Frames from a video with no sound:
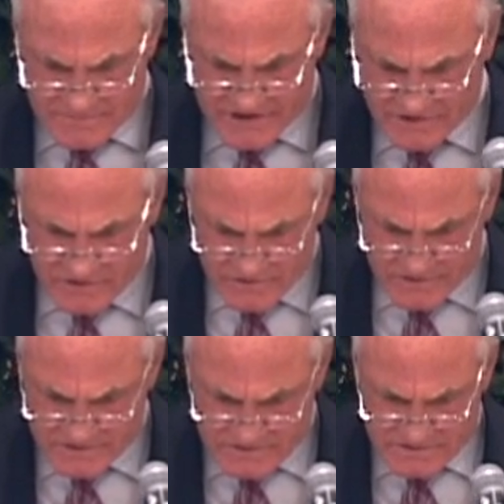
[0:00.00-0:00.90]
Baker
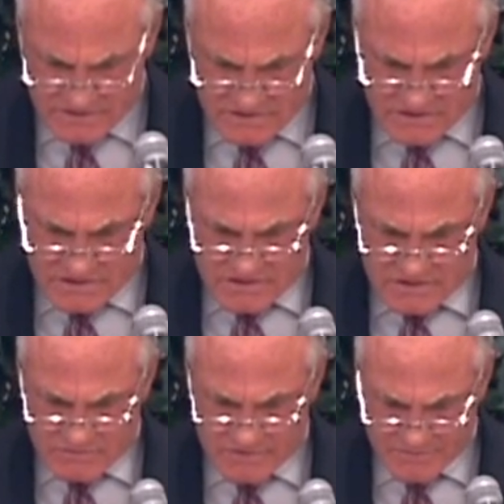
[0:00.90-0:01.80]
and
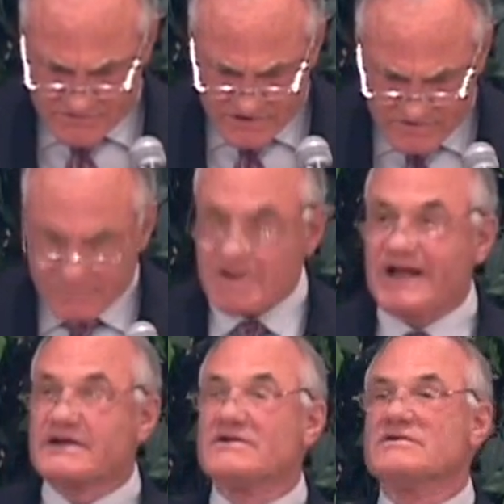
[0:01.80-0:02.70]
Representative
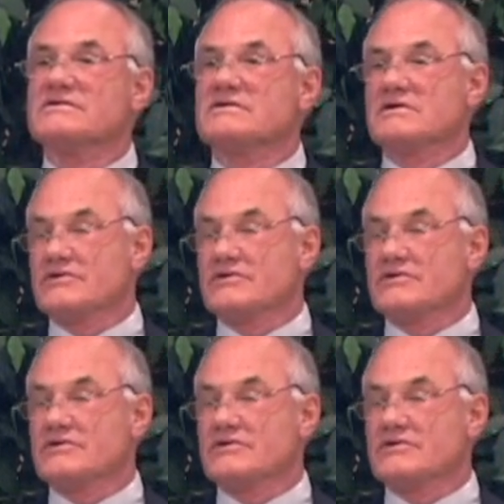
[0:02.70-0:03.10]
Placken